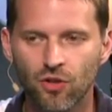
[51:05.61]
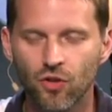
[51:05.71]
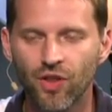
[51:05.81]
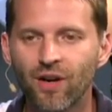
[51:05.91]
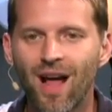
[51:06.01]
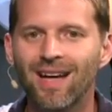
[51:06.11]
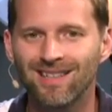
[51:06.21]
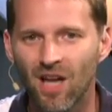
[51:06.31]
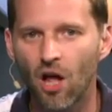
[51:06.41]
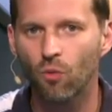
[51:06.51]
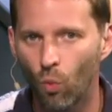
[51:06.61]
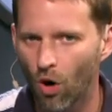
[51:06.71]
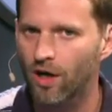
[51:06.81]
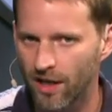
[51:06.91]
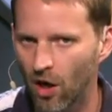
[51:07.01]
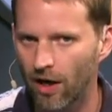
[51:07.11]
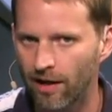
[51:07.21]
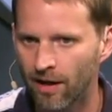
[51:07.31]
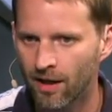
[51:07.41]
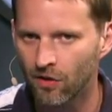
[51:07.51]
So they're not done working on
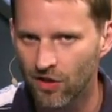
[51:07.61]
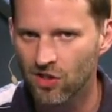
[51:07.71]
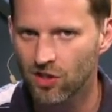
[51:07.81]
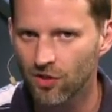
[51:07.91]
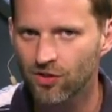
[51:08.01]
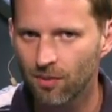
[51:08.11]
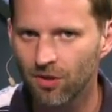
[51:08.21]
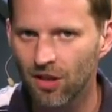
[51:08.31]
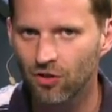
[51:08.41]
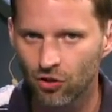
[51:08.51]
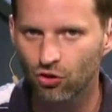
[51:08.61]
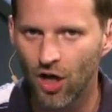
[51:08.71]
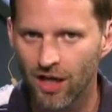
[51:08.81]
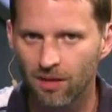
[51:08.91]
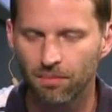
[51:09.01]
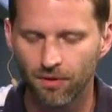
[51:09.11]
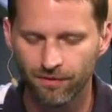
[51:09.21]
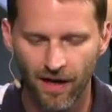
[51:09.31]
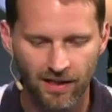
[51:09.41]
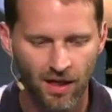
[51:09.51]
it. That's still something that they're trying to
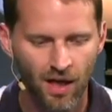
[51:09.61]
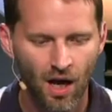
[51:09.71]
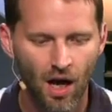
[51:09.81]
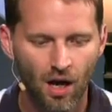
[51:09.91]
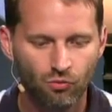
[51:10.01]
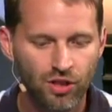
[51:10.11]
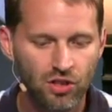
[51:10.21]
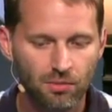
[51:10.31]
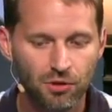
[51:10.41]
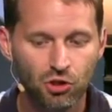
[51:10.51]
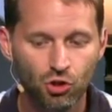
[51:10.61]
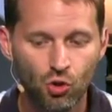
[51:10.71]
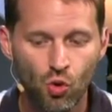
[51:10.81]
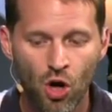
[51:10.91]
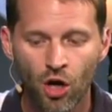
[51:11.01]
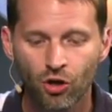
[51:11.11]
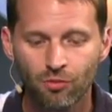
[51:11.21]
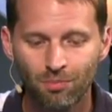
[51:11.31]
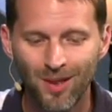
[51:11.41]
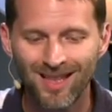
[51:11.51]
perfect. Uh, reason number 2
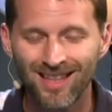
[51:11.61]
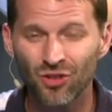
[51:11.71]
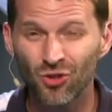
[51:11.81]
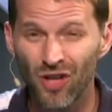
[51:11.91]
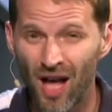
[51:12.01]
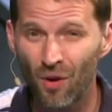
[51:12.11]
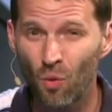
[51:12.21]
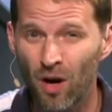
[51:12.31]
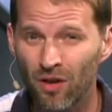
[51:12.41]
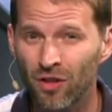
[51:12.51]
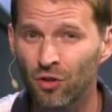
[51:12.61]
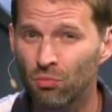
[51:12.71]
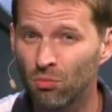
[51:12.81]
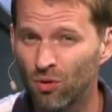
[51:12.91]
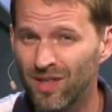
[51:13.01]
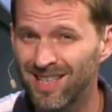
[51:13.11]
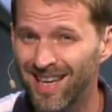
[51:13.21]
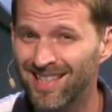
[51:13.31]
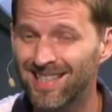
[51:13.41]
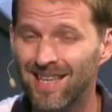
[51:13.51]
could be that you're not aware that your movie
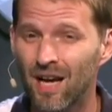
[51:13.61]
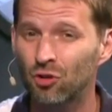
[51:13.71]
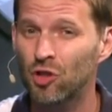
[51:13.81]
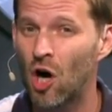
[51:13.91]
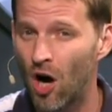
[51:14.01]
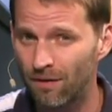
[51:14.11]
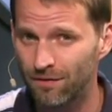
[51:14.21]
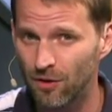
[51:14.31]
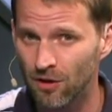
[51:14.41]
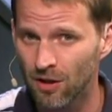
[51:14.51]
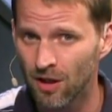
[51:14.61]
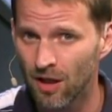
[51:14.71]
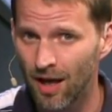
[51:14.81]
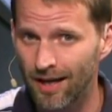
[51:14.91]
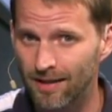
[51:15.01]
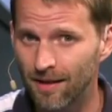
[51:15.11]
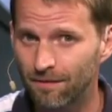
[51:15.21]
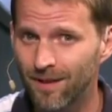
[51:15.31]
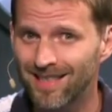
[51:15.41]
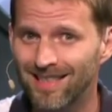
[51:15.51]
taste is actually awful and
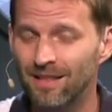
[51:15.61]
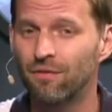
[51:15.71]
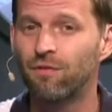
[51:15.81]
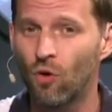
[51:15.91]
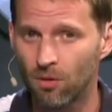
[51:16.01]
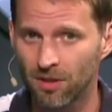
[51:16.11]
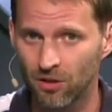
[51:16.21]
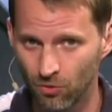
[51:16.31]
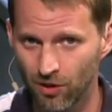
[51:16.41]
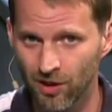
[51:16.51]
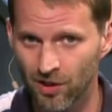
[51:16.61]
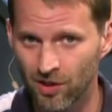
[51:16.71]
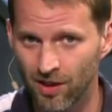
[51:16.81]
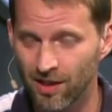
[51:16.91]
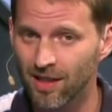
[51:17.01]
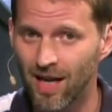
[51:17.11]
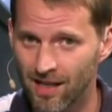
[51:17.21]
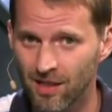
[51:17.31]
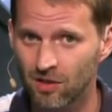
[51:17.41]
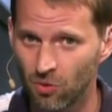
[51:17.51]
Netflix is informing you this in the
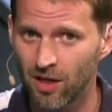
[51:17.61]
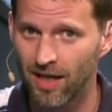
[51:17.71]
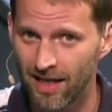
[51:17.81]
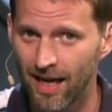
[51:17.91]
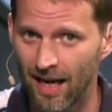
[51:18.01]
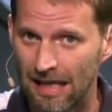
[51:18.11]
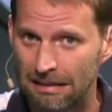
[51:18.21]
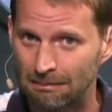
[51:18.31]
nicest way they can.